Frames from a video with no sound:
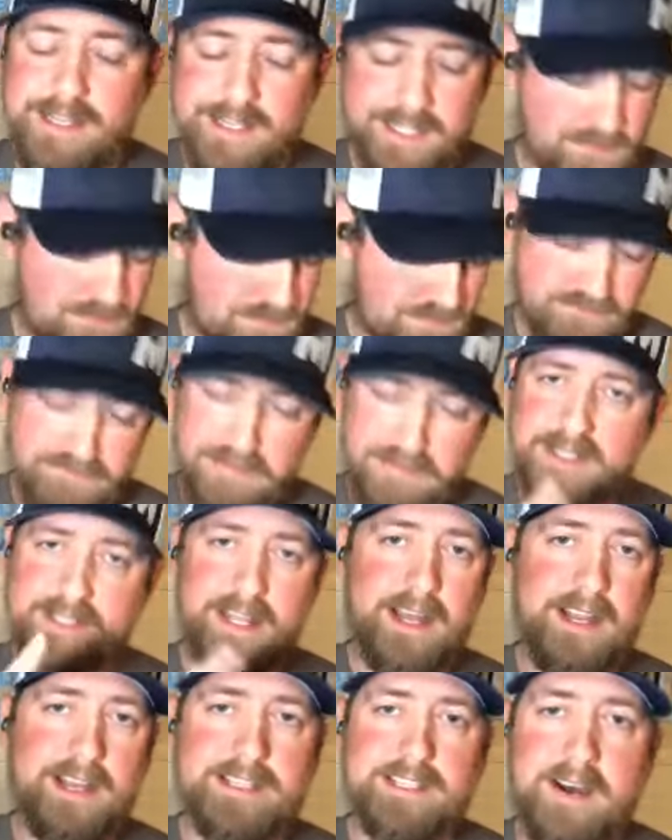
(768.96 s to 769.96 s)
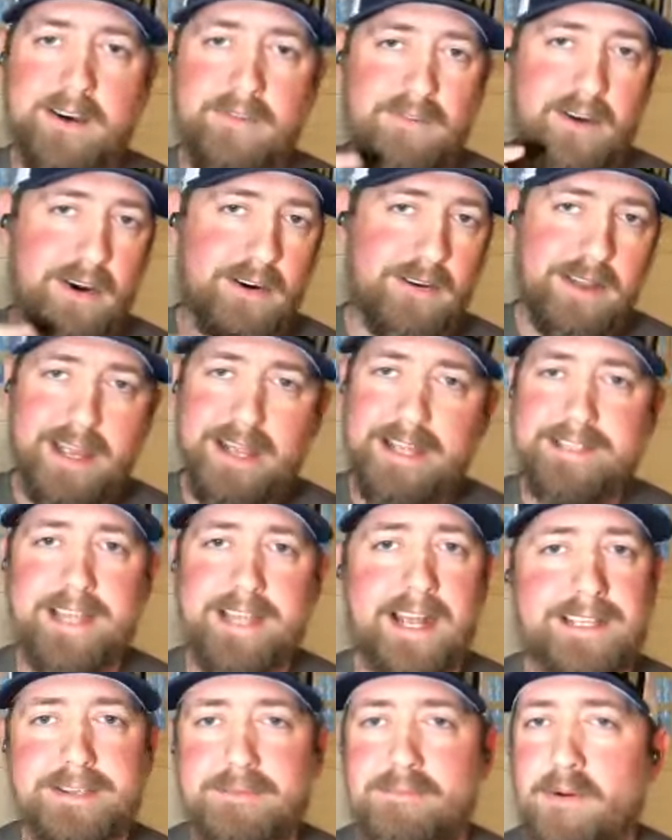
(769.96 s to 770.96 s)
just bust out your cell phone, hit
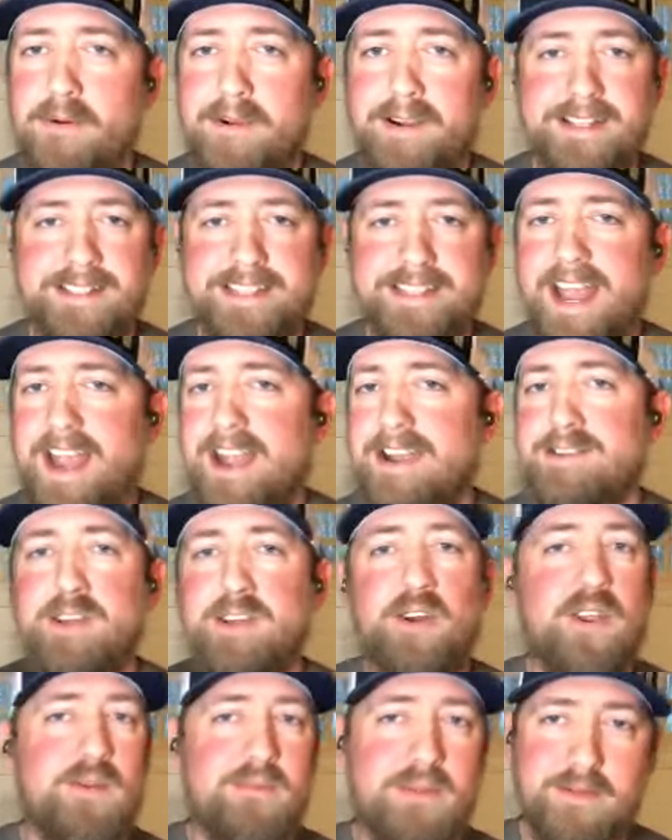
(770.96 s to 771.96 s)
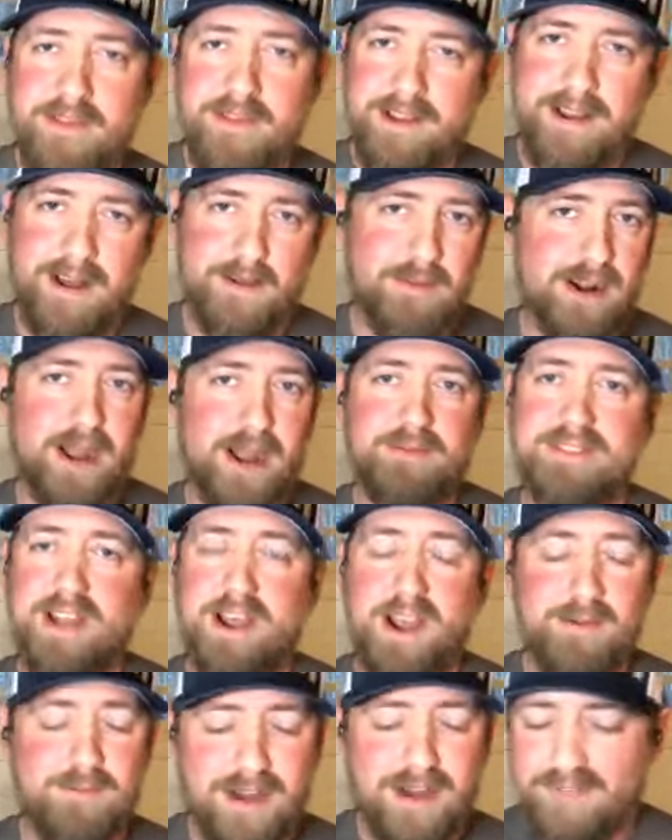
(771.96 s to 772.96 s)
tech support, and it's there. Don't even remember the number. I'm
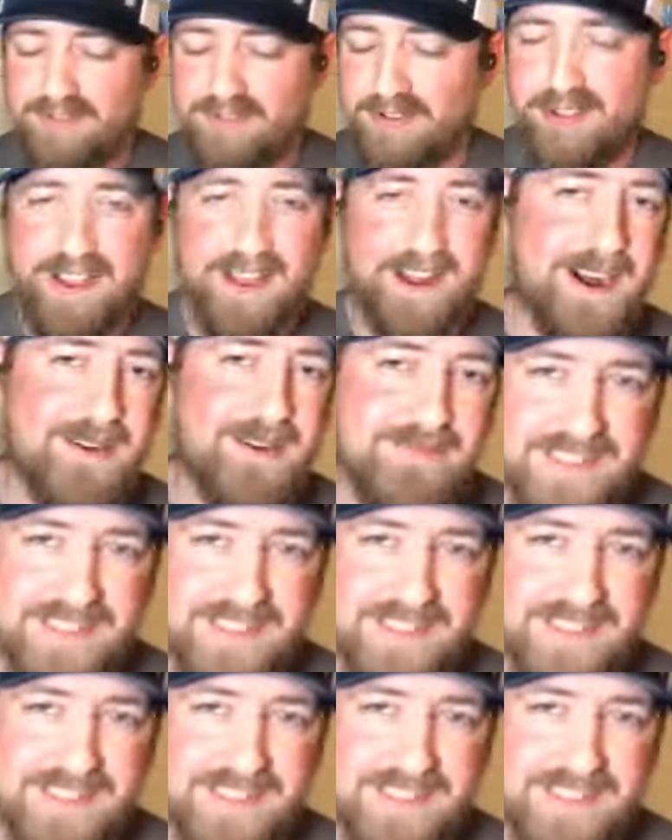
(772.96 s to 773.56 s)
sorry, bro. I'll have to look it up.